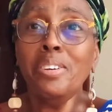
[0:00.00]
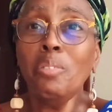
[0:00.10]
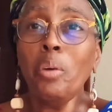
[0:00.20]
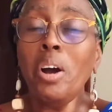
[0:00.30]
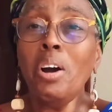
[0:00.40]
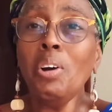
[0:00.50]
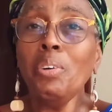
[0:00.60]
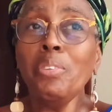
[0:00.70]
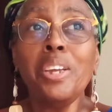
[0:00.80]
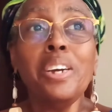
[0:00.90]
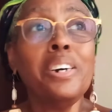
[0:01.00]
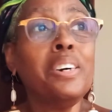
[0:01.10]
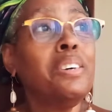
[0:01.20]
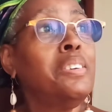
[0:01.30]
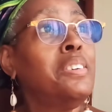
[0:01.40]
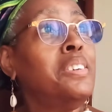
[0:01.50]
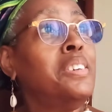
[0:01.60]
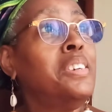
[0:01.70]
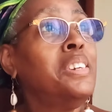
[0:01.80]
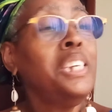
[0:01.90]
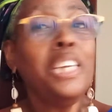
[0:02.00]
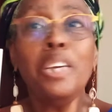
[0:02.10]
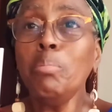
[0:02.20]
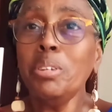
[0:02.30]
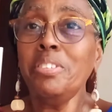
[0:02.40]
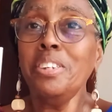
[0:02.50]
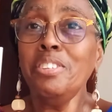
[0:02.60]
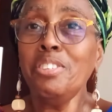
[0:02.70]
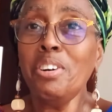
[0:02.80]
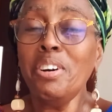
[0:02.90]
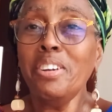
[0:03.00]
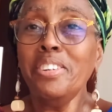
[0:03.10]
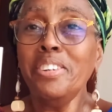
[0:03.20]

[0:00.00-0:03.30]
where all the embassies are.